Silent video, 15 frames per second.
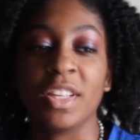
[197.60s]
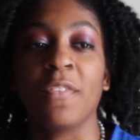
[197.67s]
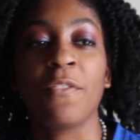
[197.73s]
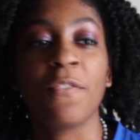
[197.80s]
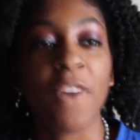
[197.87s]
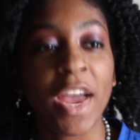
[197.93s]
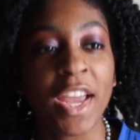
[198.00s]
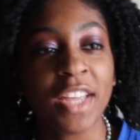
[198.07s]
to the
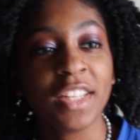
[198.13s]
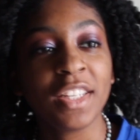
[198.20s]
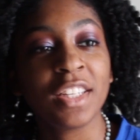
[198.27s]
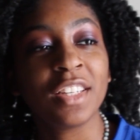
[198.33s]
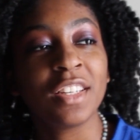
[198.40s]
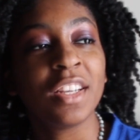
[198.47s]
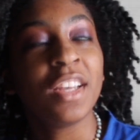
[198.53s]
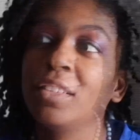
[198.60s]

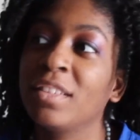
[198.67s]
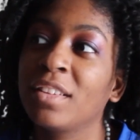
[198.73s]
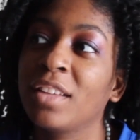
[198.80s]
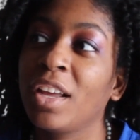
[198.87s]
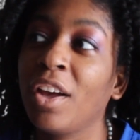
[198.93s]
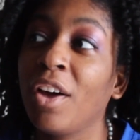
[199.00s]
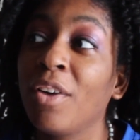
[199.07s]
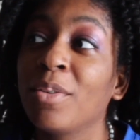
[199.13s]
fighting,
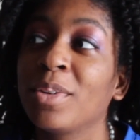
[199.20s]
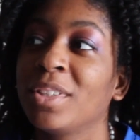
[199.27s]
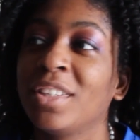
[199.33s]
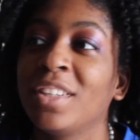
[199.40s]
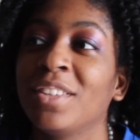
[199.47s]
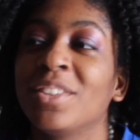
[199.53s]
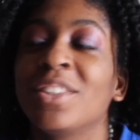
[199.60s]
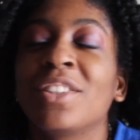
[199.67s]

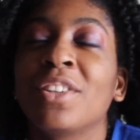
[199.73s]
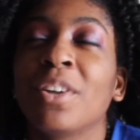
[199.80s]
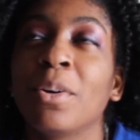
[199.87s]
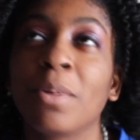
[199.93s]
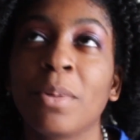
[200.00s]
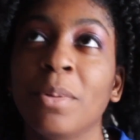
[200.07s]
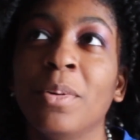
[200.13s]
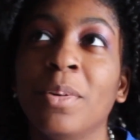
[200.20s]
they're
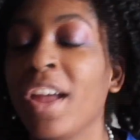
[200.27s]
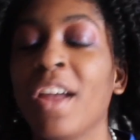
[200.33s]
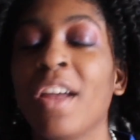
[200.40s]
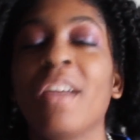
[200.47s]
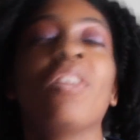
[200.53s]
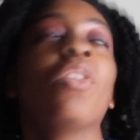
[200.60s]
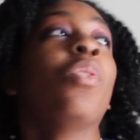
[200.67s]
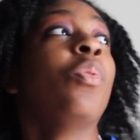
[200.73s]
so cool.
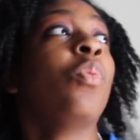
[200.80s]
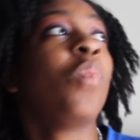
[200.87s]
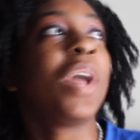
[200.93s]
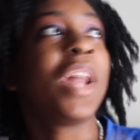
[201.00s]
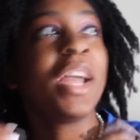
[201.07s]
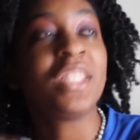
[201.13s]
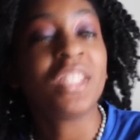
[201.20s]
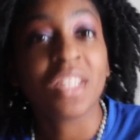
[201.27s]
What
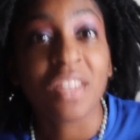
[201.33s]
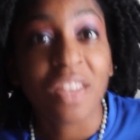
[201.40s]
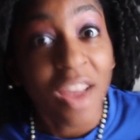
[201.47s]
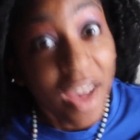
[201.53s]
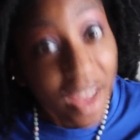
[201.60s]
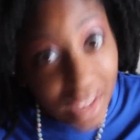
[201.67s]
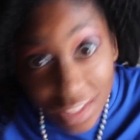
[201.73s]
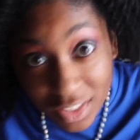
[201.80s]
I did
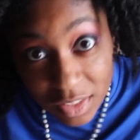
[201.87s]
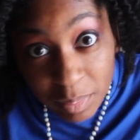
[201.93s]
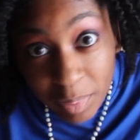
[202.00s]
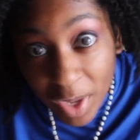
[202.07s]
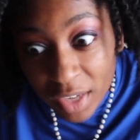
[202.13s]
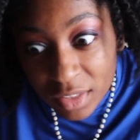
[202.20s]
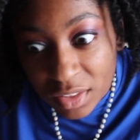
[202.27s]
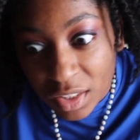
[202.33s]
not
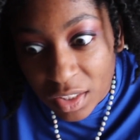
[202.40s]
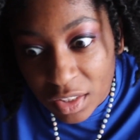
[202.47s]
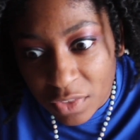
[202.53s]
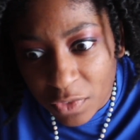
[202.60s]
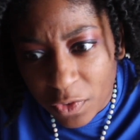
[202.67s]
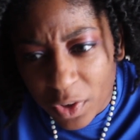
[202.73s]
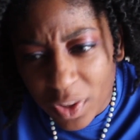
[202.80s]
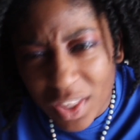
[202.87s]
expect is
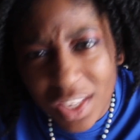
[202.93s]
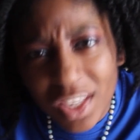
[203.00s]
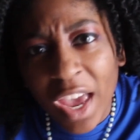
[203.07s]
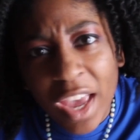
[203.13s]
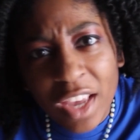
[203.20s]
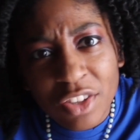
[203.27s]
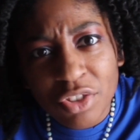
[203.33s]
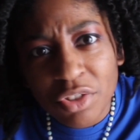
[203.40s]
for the
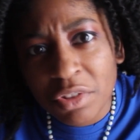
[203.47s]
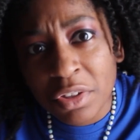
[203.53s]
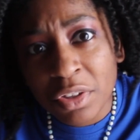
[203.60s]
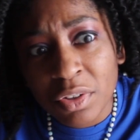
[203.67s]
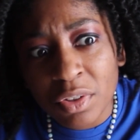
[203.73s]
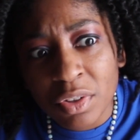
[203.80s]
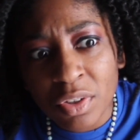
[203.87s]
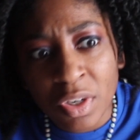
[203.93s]
gangster
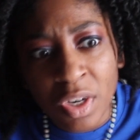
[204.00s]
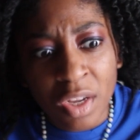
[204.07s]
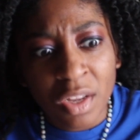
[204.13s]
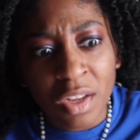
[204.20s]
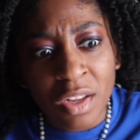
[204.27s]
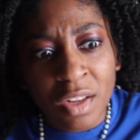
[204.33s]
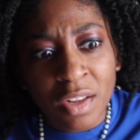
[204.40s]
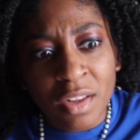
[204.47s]
dude
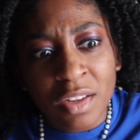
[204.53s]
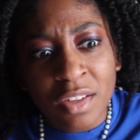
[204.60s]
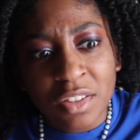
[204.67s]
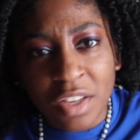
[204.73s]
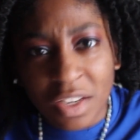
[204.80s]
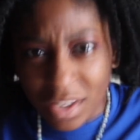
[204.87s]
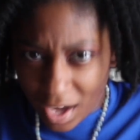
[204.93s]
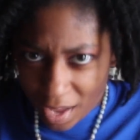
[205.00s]

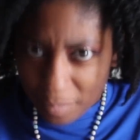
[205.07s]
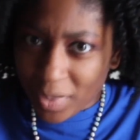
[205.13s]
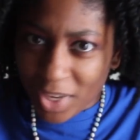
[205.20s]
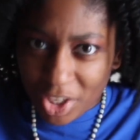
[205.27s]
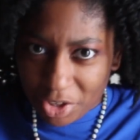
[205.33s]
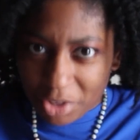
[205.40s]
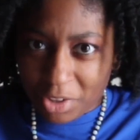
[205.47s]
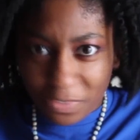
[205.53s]
to not
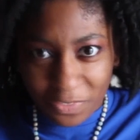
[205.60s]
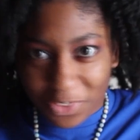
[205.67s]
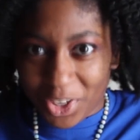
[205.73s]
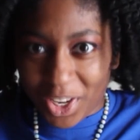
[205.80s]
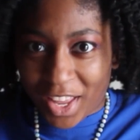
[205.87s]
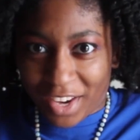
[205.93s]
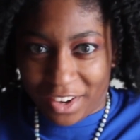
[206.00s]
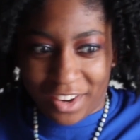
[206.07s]
be useful
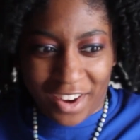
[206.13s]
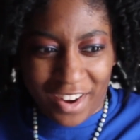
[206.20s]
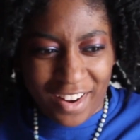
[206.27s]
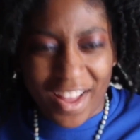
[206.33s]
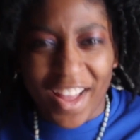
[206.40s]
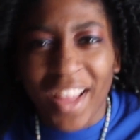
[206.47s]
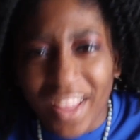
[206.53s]
later.